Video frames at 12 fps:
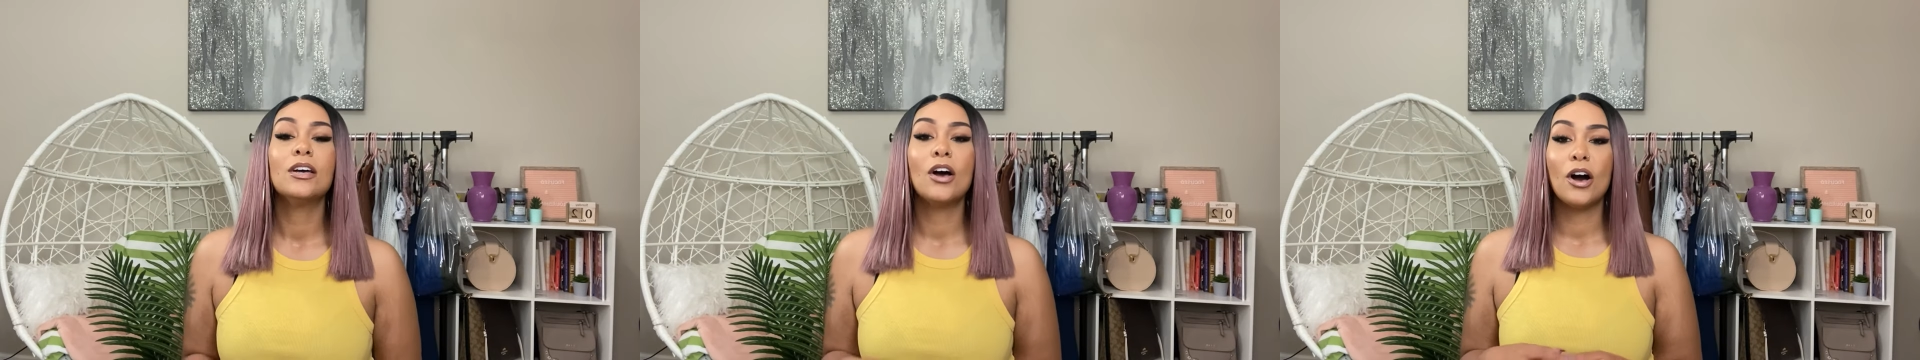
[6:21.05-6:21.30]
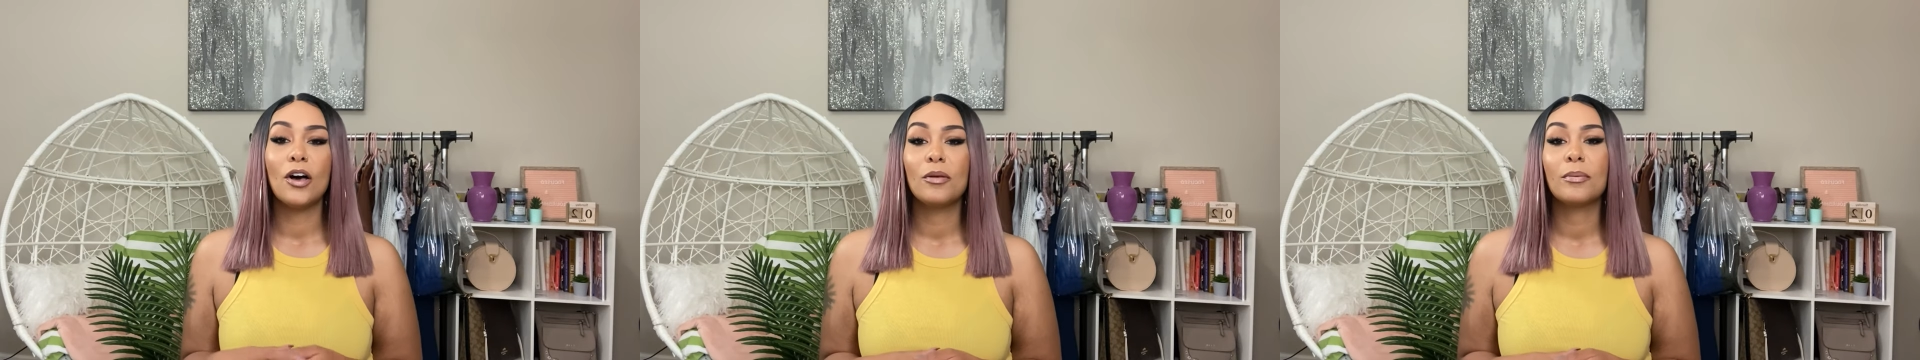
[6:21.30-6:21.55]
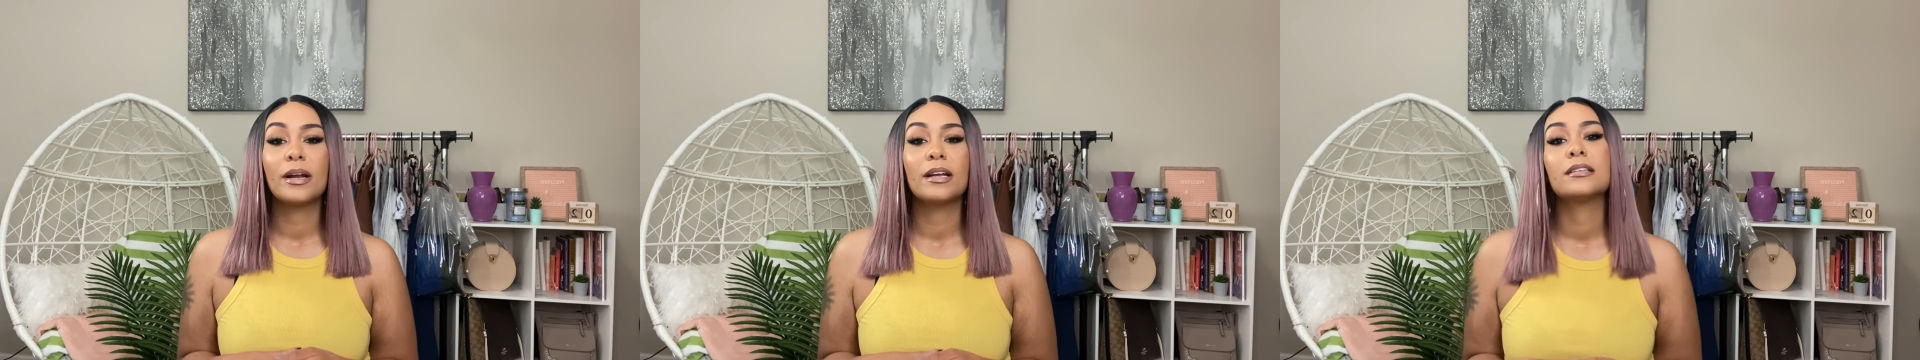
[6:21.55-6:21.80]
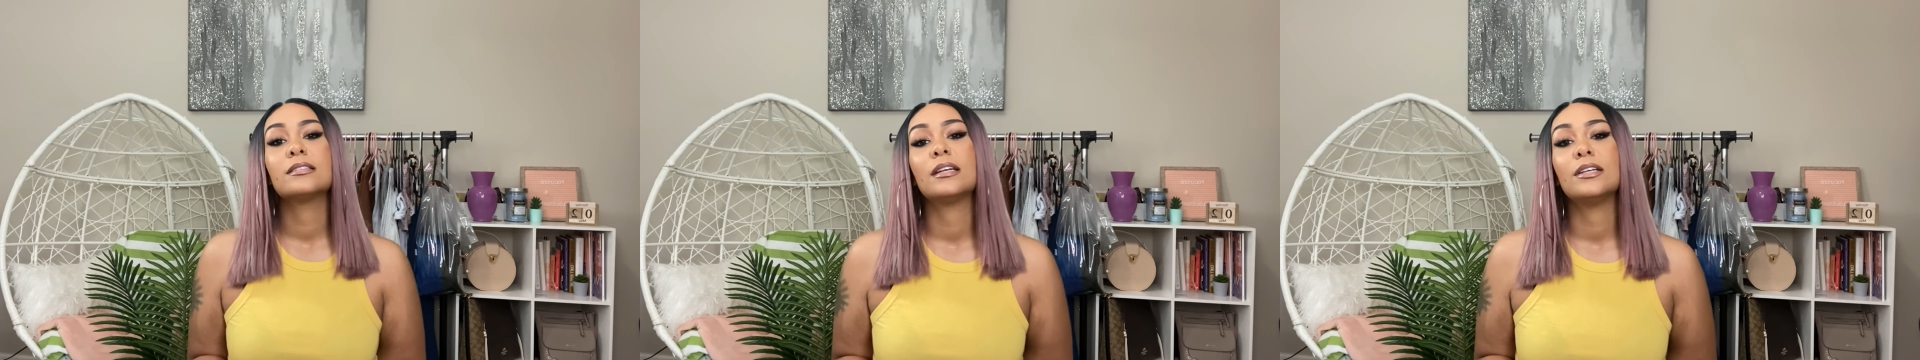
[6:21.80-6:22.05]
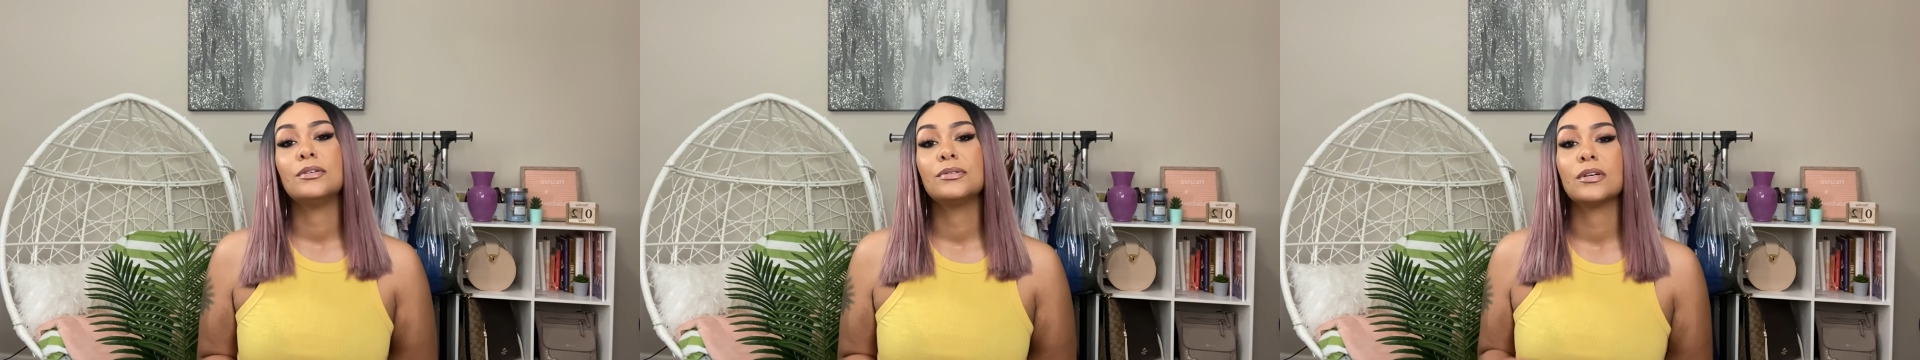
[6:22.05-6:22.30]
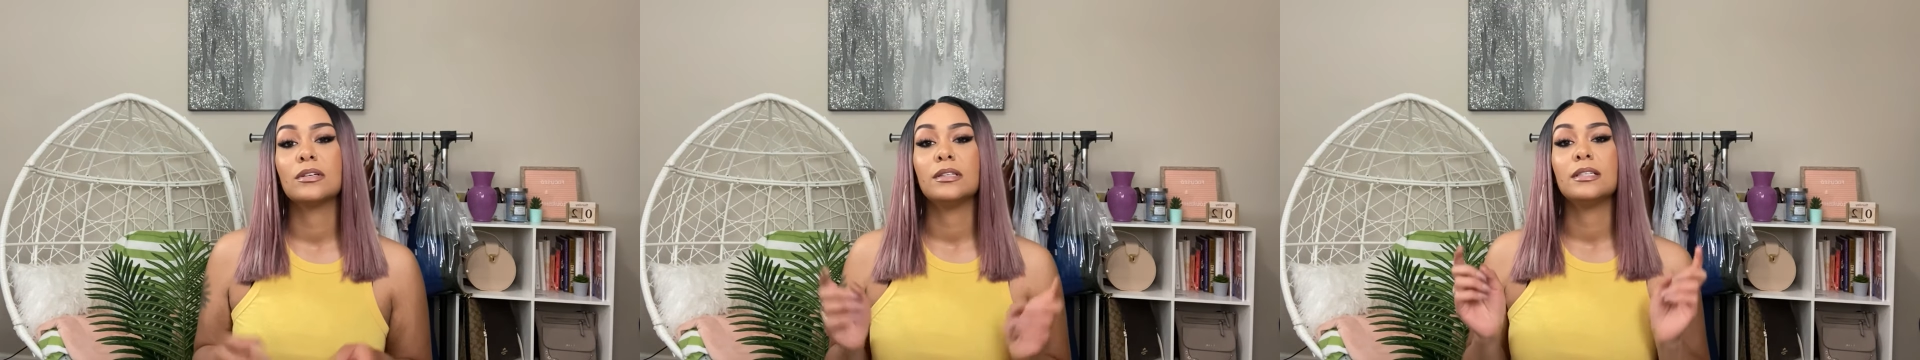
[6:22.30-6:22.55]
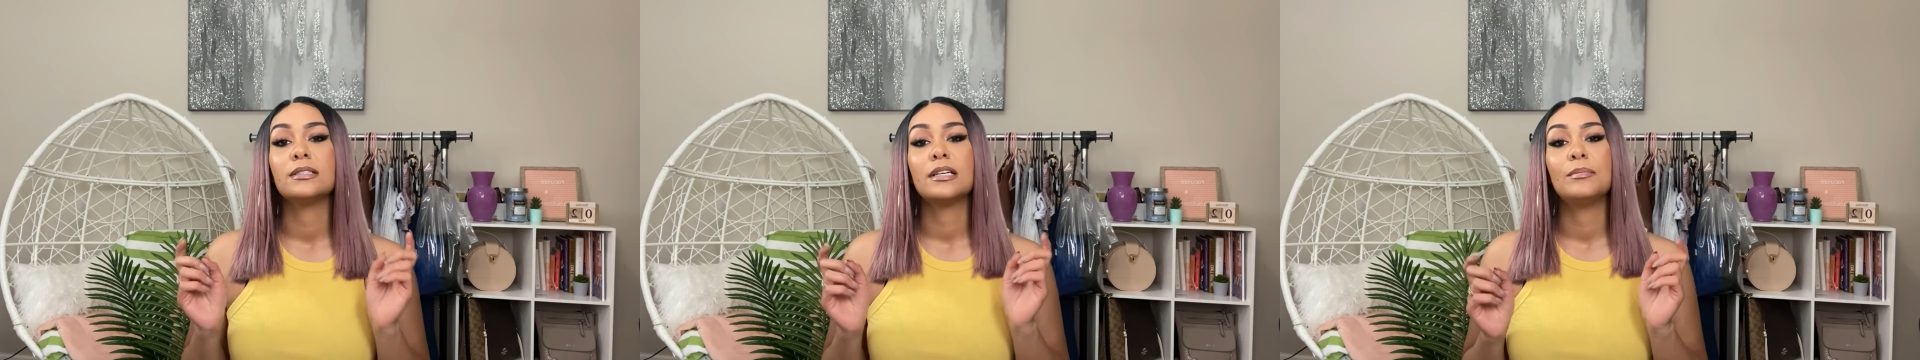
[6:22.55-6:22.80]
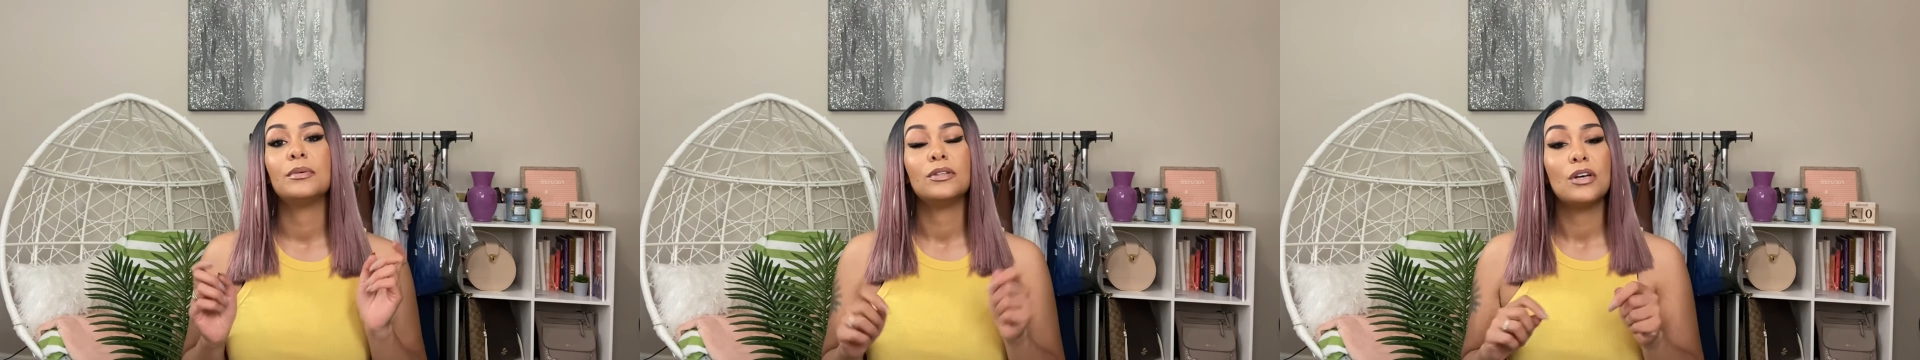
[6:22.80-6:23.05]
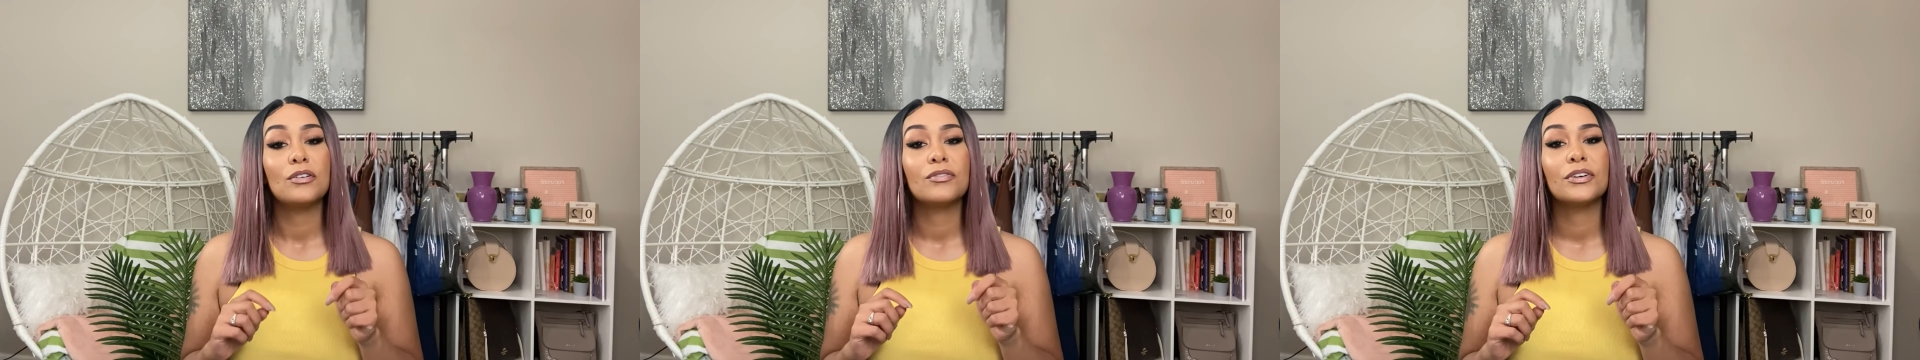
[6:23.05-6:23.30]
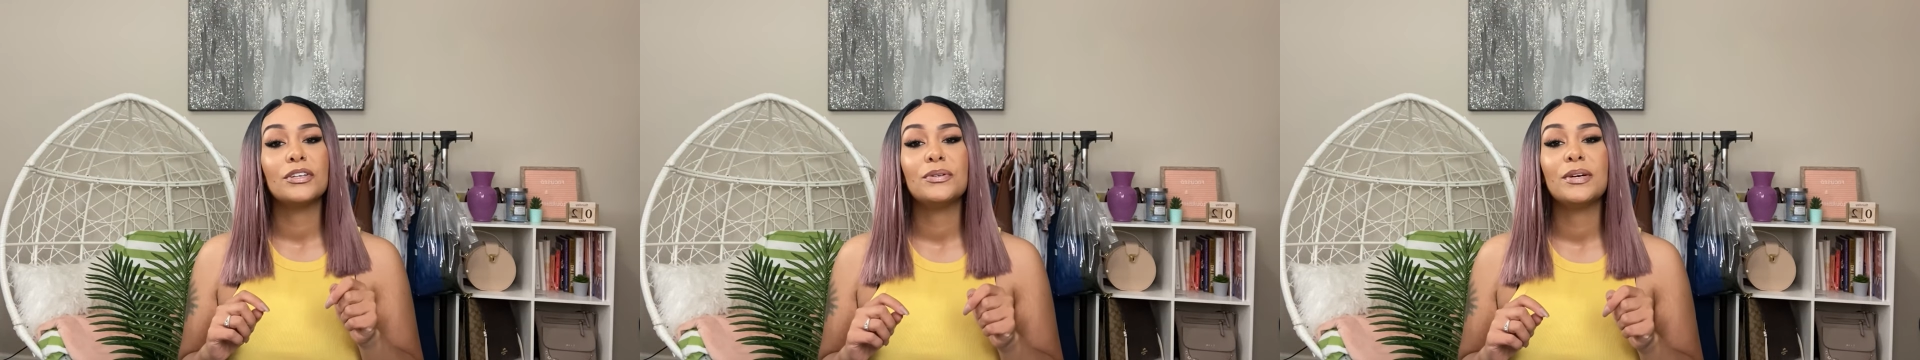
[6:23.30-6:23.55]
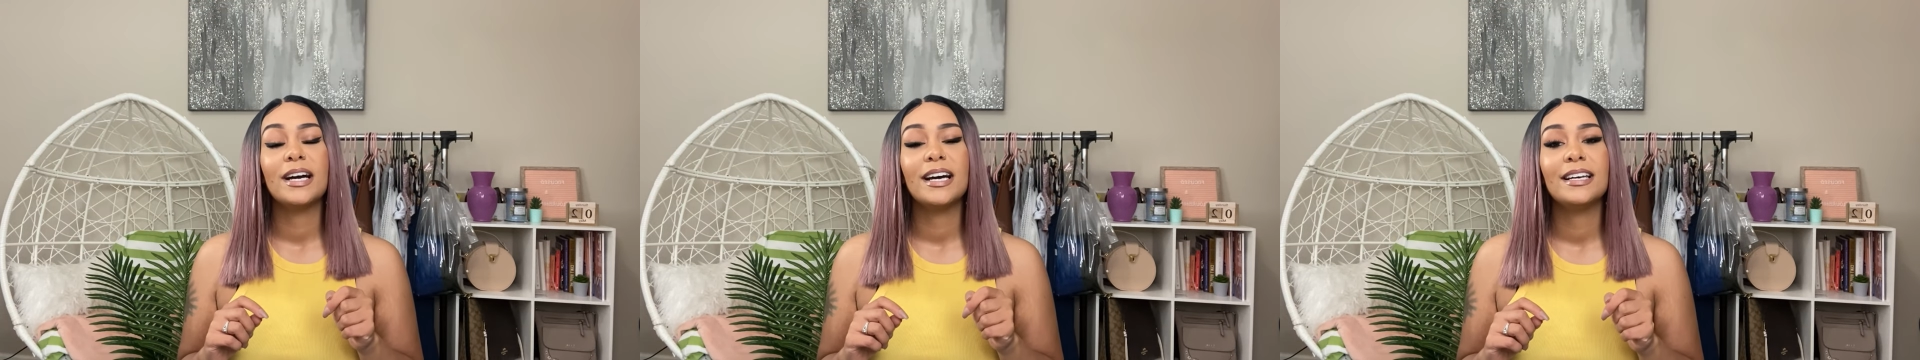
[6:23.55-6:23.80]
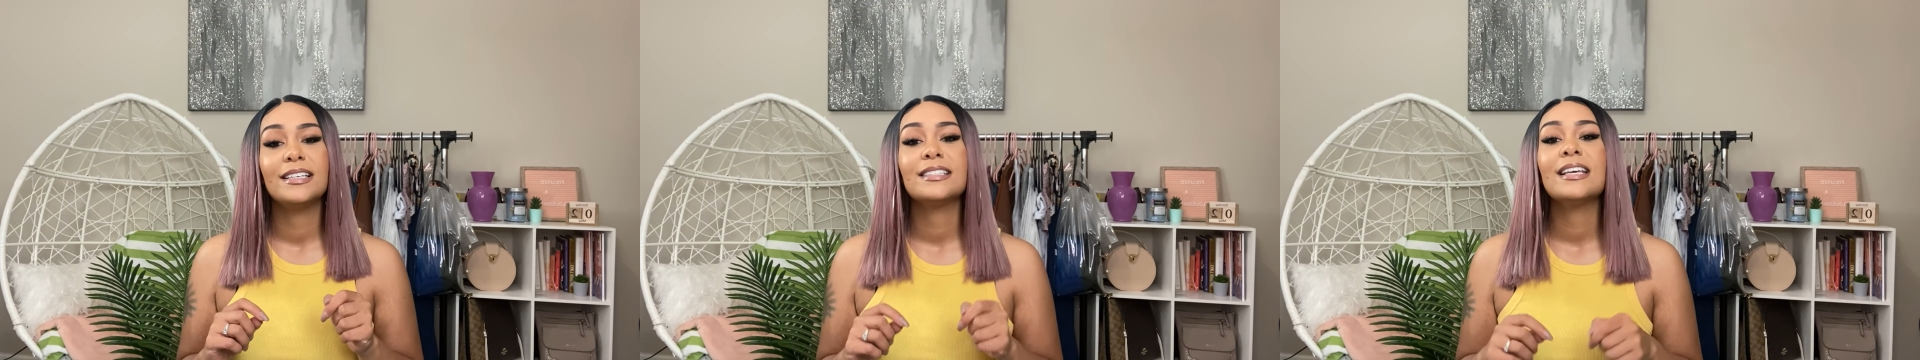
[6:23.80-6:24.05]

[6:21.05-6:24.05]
All the products that I use are linked down below for you guys.